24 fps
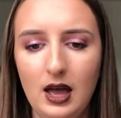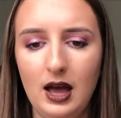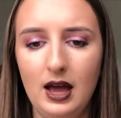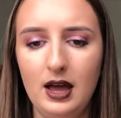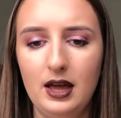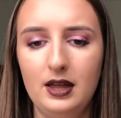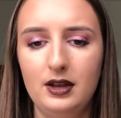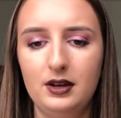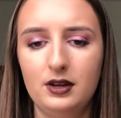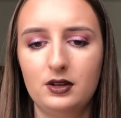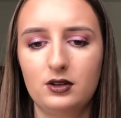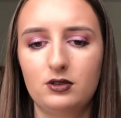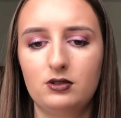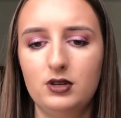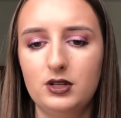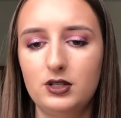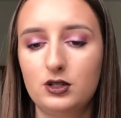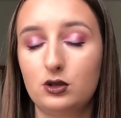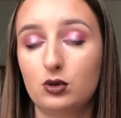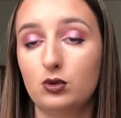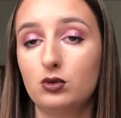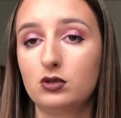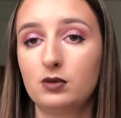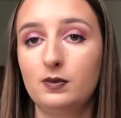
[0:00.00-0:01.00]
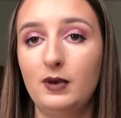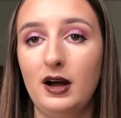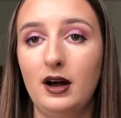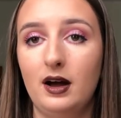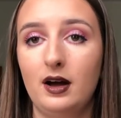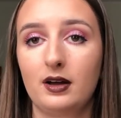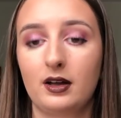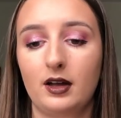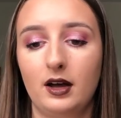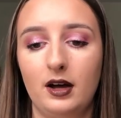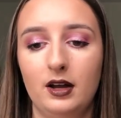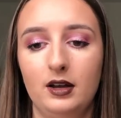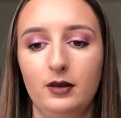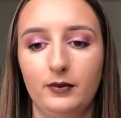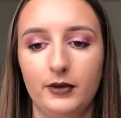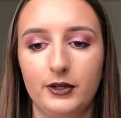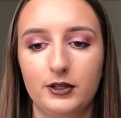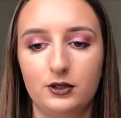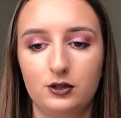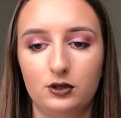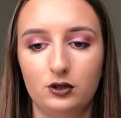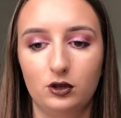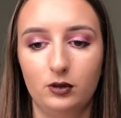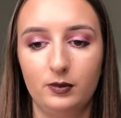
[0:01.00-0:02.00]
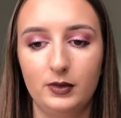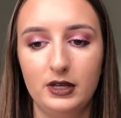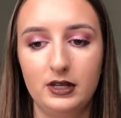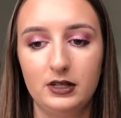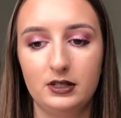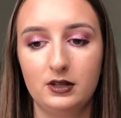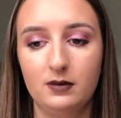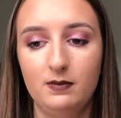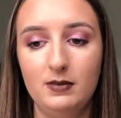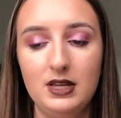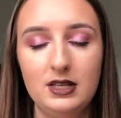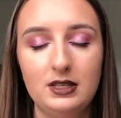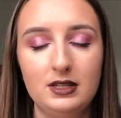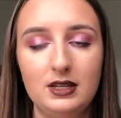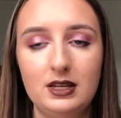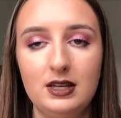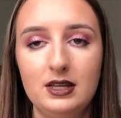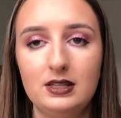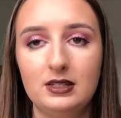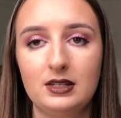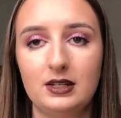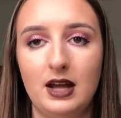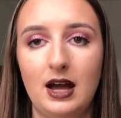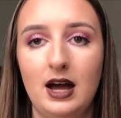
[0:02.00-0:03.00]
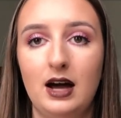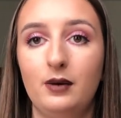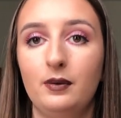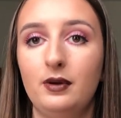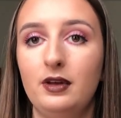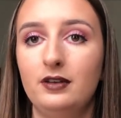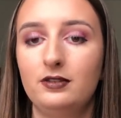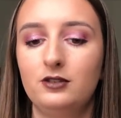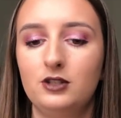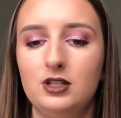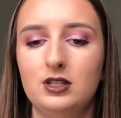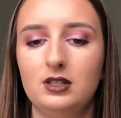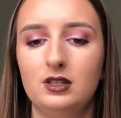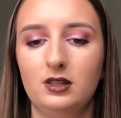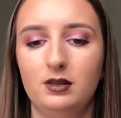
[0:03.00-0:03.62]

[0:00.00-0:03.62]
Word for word: And Kris talks about how Kylie brings Stormi into meetings and how if she's